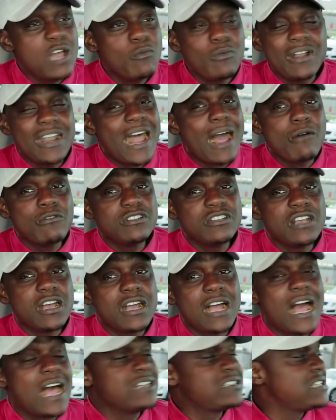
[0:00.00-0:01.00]
when I was
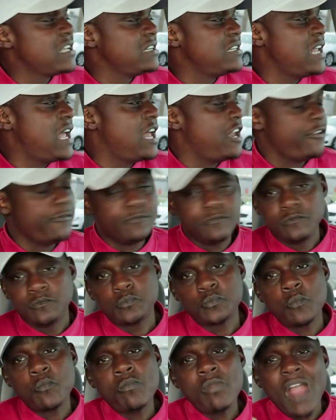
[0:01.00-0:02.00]
young, I said, Daddy,
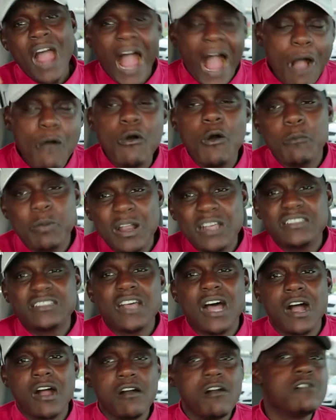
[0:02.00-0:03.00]
I want to play
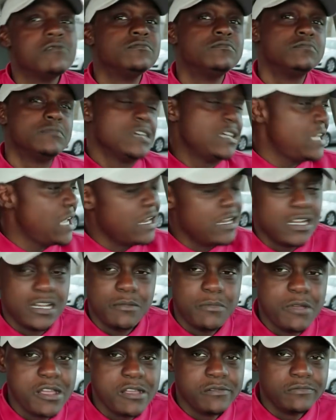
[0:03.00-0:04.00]
soccer. My dad
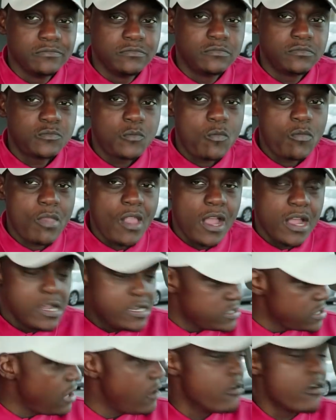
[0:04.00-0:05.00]
looked at me.
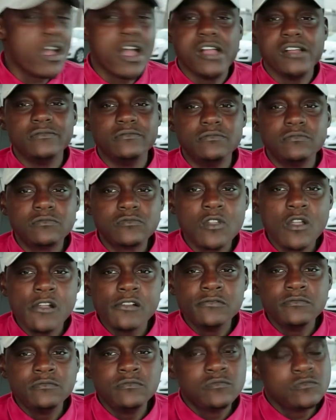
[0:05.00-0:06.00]
He said, okay,
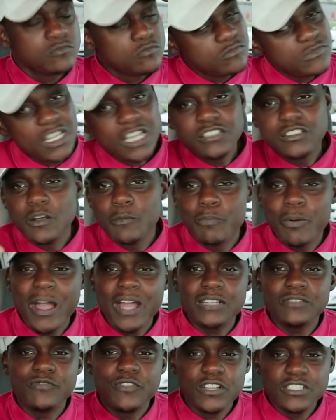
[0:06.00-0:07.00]
let me take you to
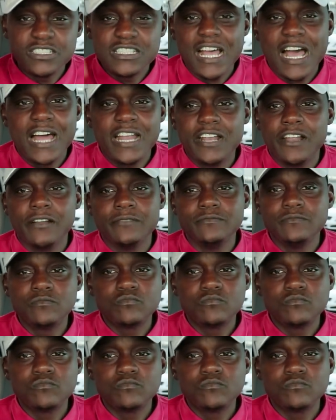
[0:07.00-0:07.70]
practice before you sign up.